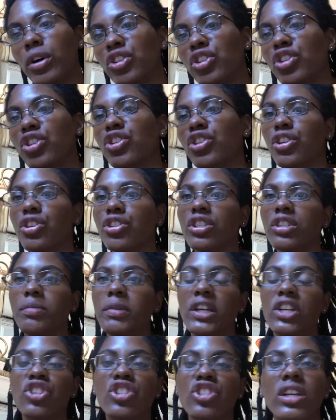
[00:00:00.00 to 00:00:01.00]
You're just
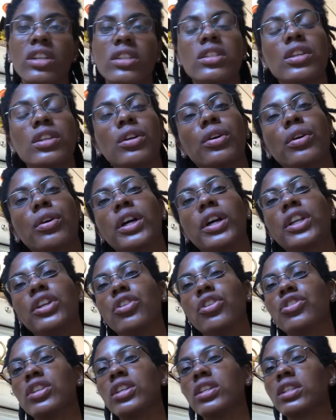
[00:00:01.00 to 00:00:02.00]
being gentle and you're
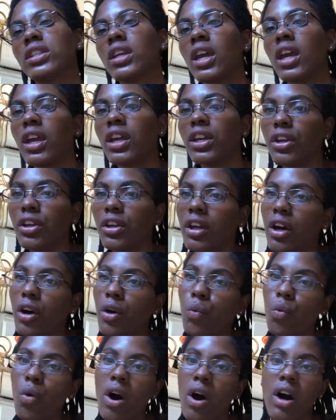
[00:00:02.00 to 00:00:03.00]
just, you know,
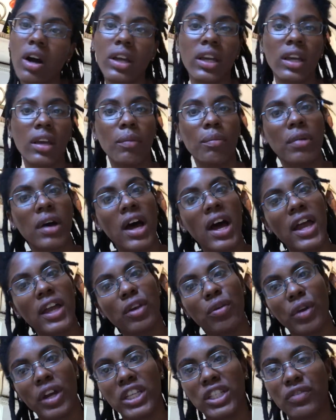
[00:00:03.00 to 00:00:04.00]
walking by
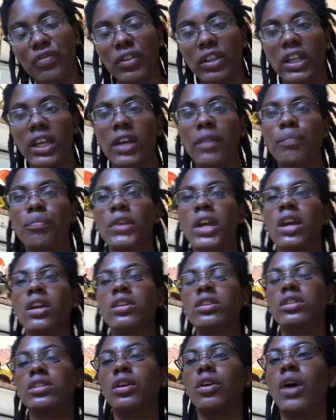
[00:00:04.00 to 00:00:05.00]
gracefully.
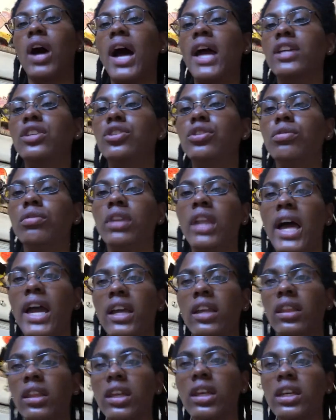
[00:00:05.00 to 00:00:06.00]
So I do
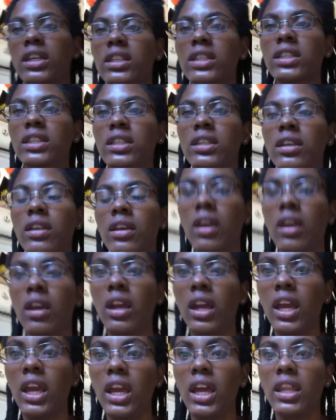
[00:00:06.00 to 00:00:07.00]
like this.
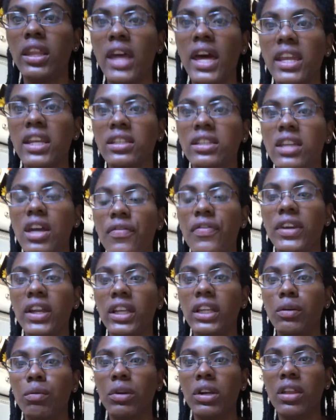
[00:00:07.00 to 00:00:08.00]
And that is
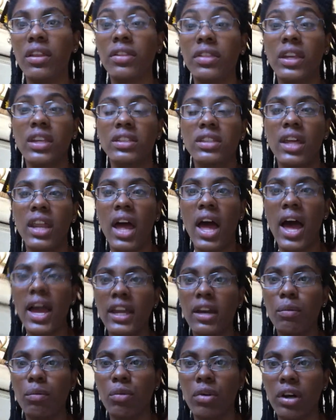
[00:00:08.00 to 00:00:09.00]
definitely one of the things that I
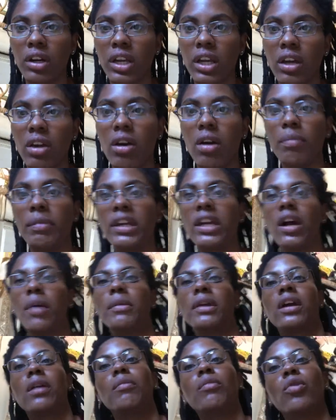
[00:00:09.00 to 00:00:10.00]
am working on,
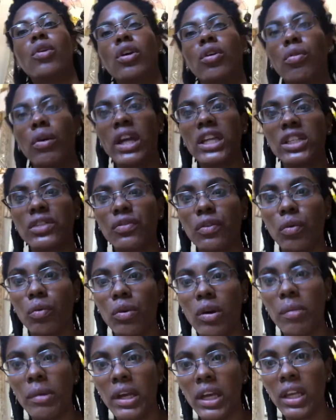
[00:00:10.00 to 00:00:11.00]
becoming a more graceful
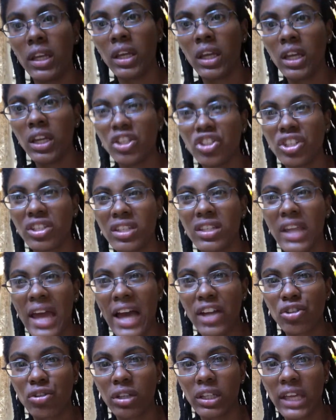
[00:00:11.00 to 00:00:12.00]
woman, just
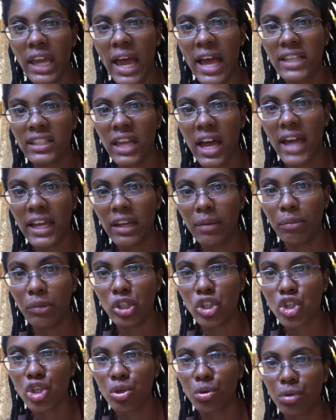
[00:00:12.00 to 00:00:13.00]
naturally as I am
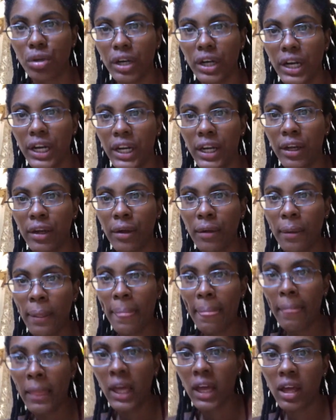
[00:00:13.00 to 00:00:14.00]
maturing.
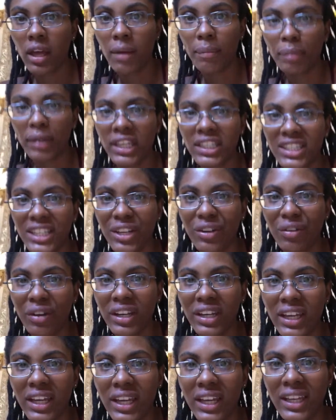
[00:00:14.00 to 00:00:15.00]
Peace and
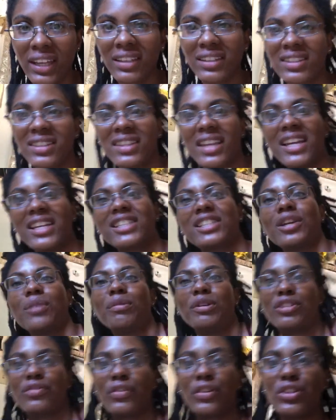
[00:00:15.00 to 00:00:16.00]
greetings. Thanks so
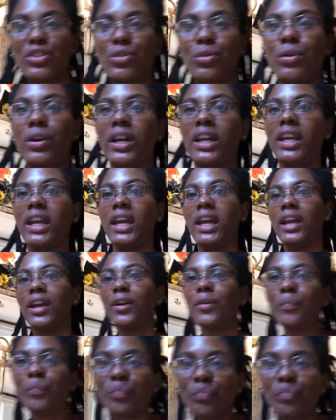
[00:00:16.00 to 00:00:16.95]
much for joining.